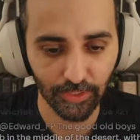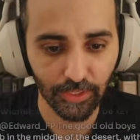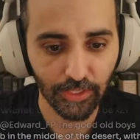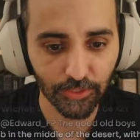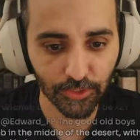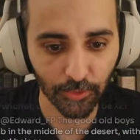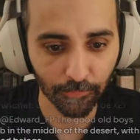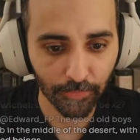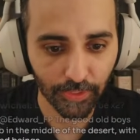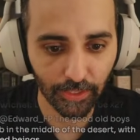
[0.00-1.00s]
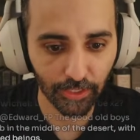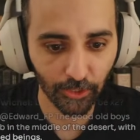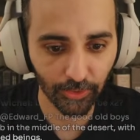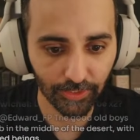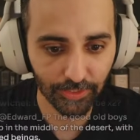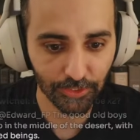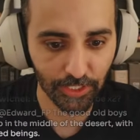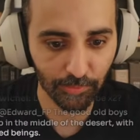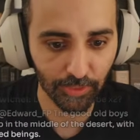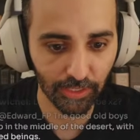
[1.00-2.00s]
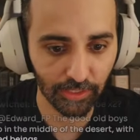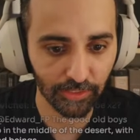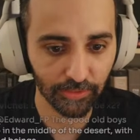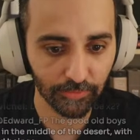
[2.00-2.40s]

So currently, the GM guide